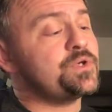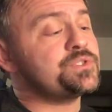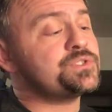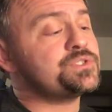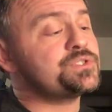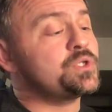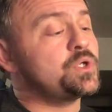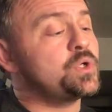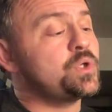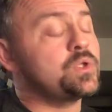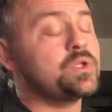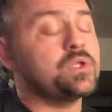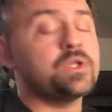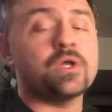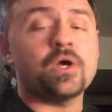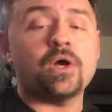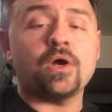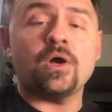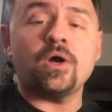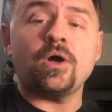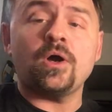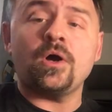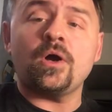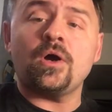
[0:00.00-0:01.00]
so
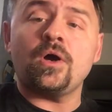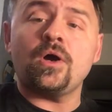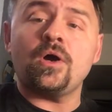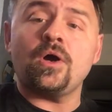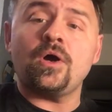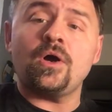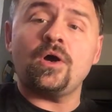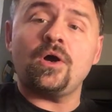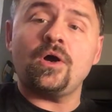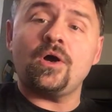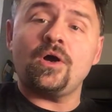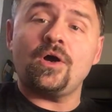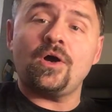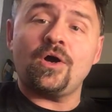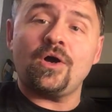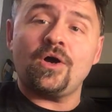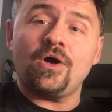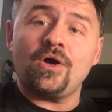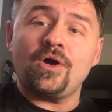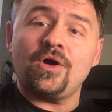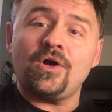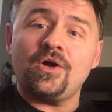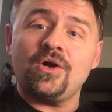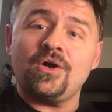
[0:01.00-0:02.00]

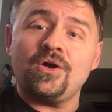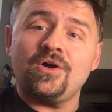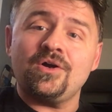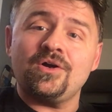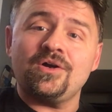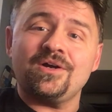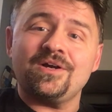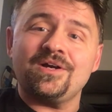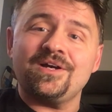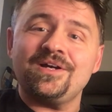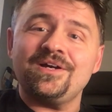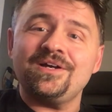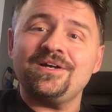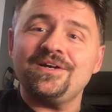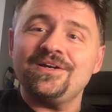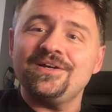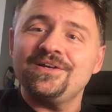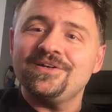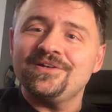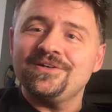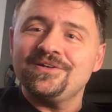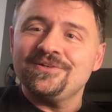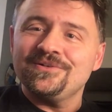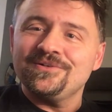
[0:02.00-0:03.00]
long,
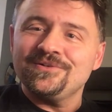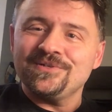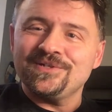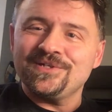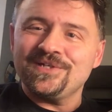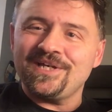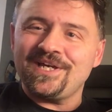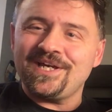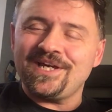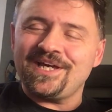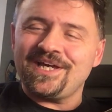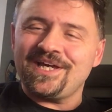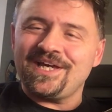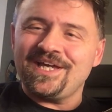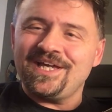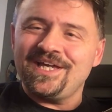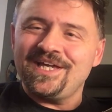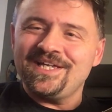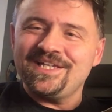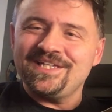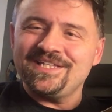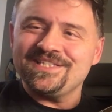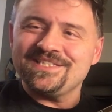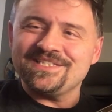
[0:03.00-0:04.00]
Yeah.
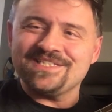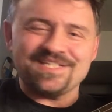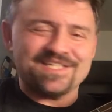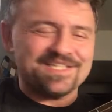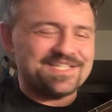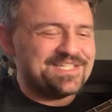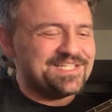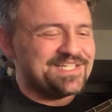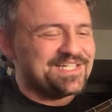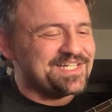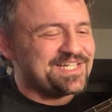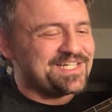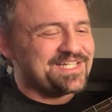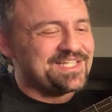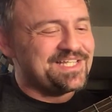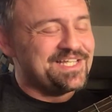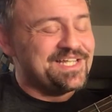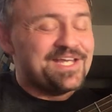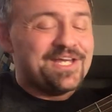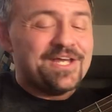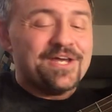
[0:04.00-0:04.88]
See, you get.